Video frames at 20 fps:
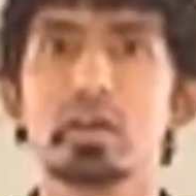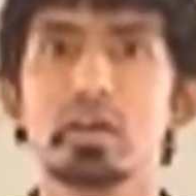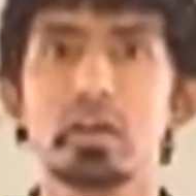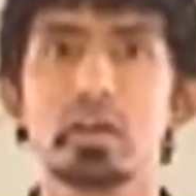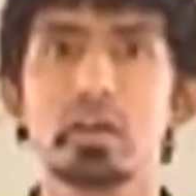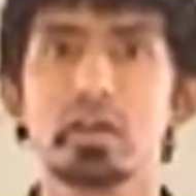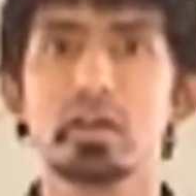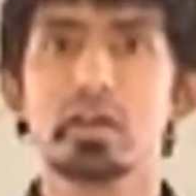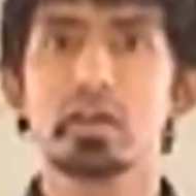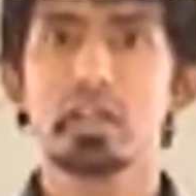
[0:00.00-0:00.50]

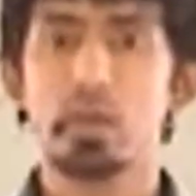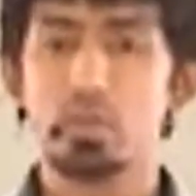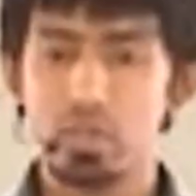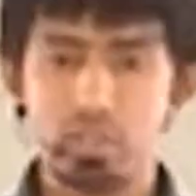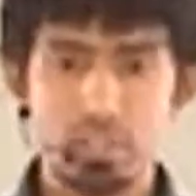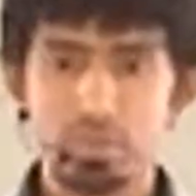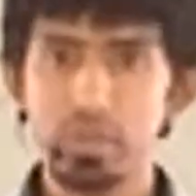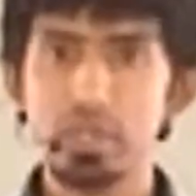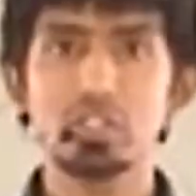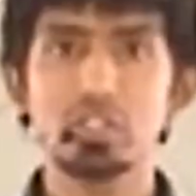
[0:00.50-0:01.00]
Now it's a
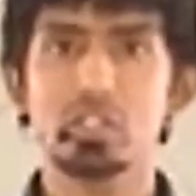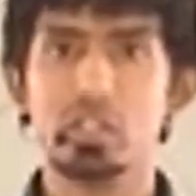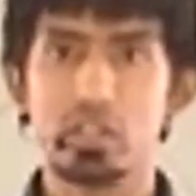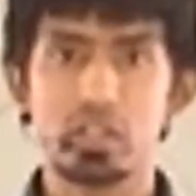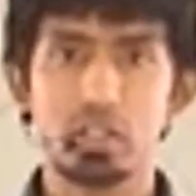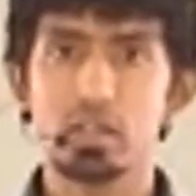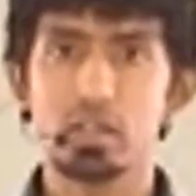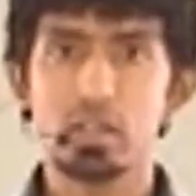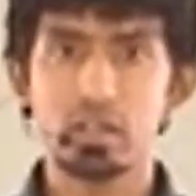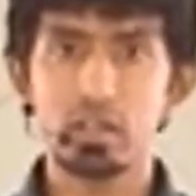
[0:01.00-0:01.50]
mixture
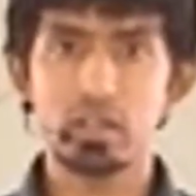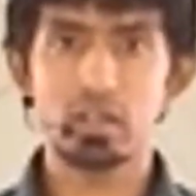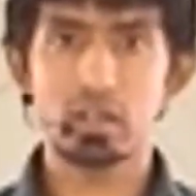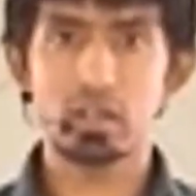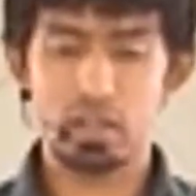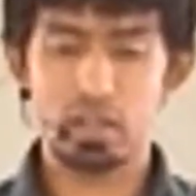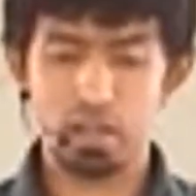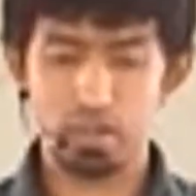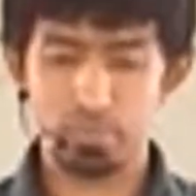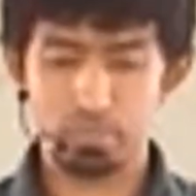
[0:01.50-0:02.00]
clearly,
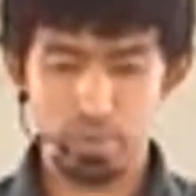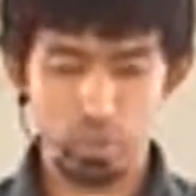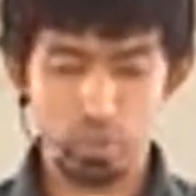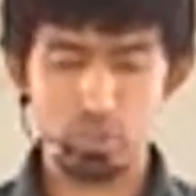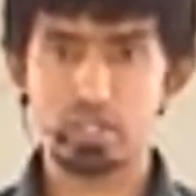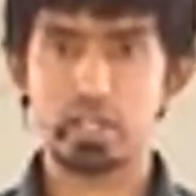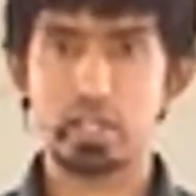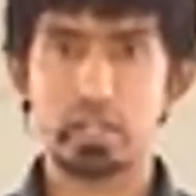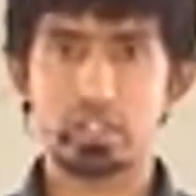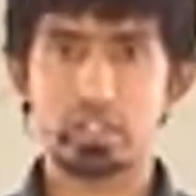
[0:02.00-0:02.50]
yeah, because it
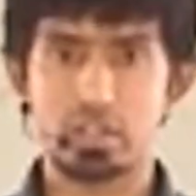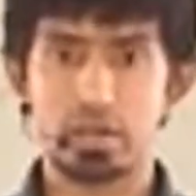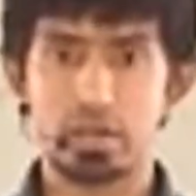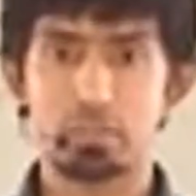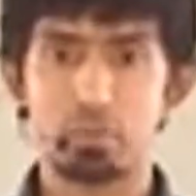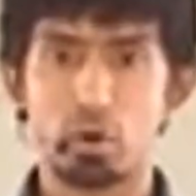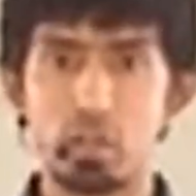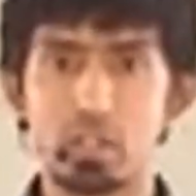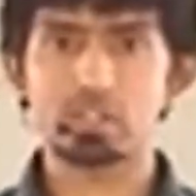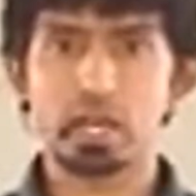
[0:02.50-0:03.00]
has red
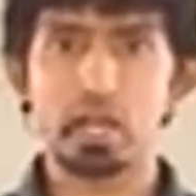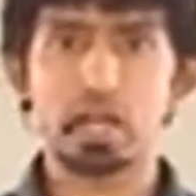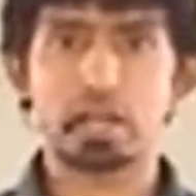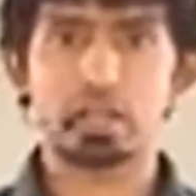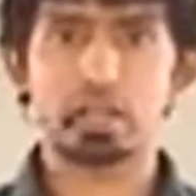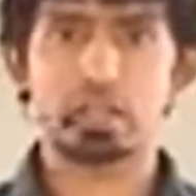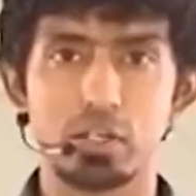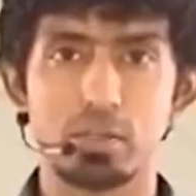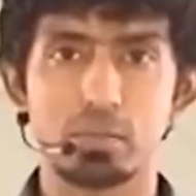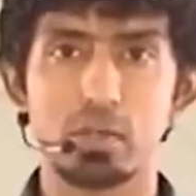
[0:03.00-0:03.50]
balls and
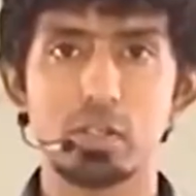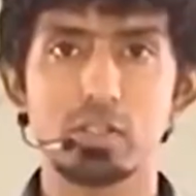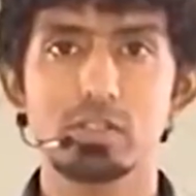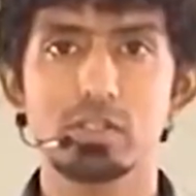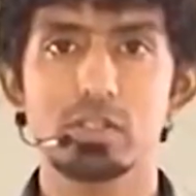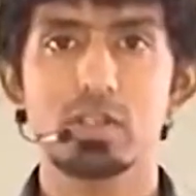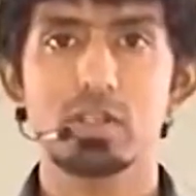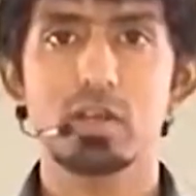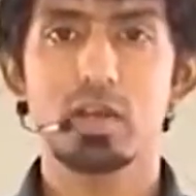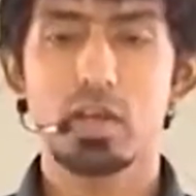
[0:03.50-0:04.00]
yellow balls.
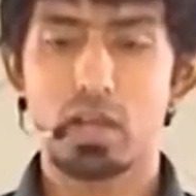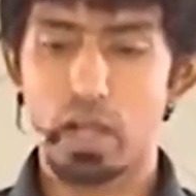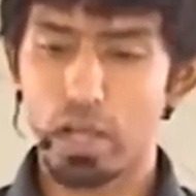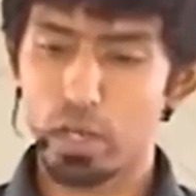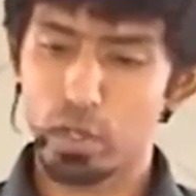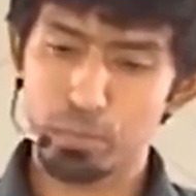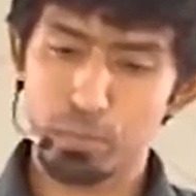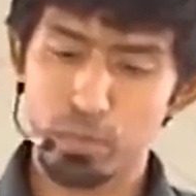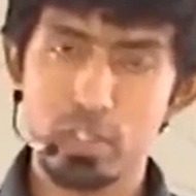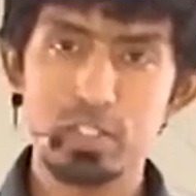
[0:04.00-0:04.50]
I could
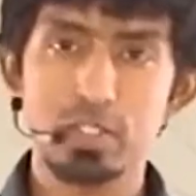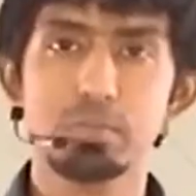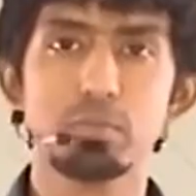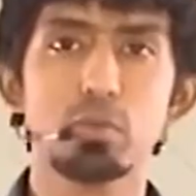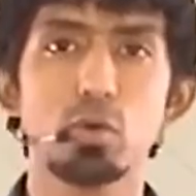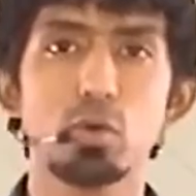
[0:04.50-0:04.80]
put in some blue balls